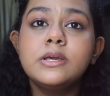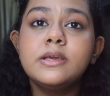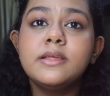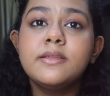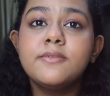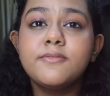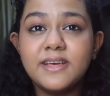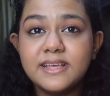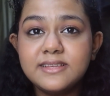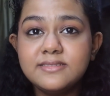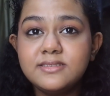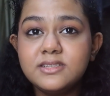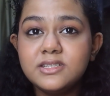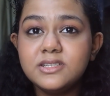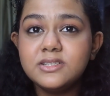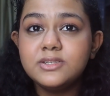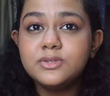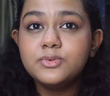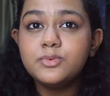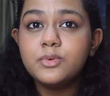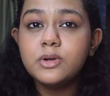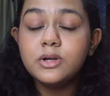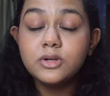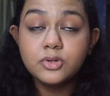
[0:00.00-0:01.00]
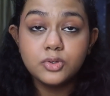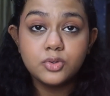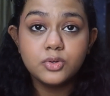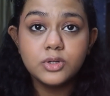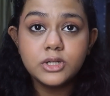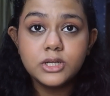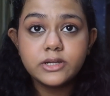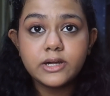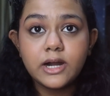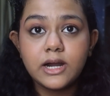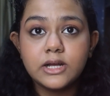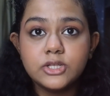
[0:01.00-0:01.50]
invest into a
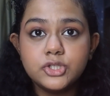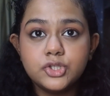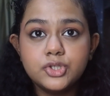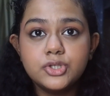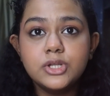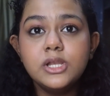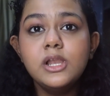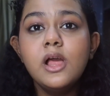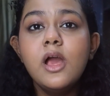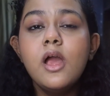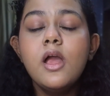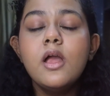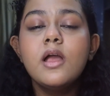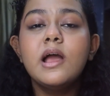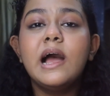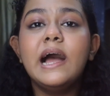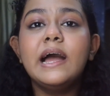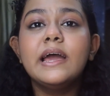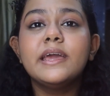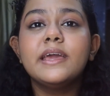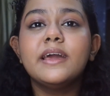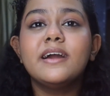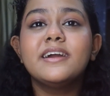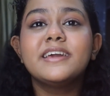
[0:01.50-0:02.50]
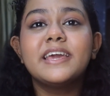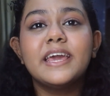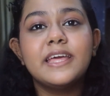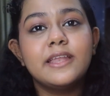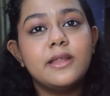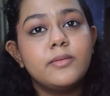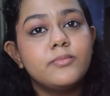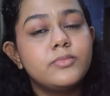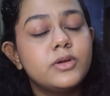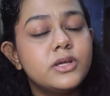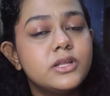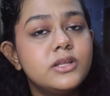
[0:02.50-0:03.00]
good kajal. I'm